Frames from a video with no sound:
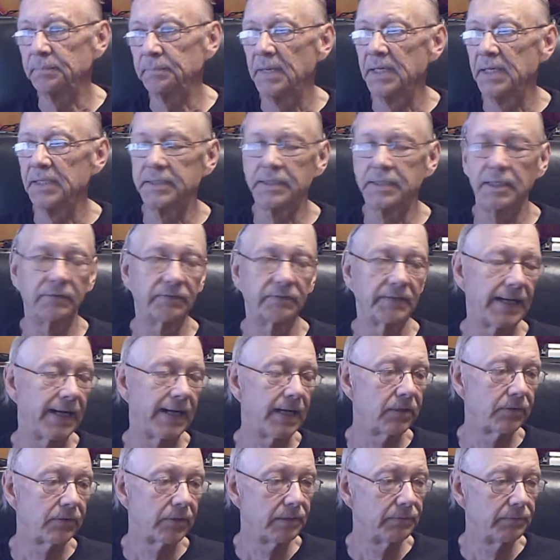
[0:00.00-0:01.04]
myself,
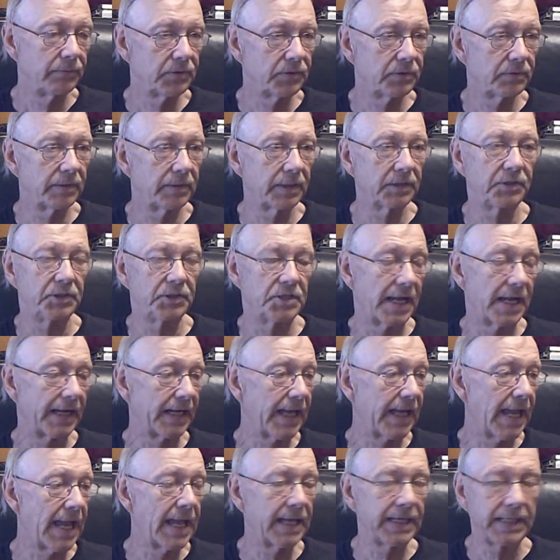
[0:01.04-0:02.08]
calorie restriction. I
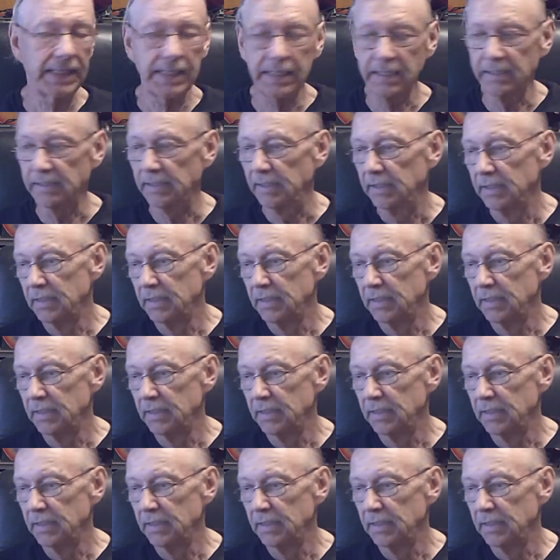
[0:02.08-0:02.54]
can't eat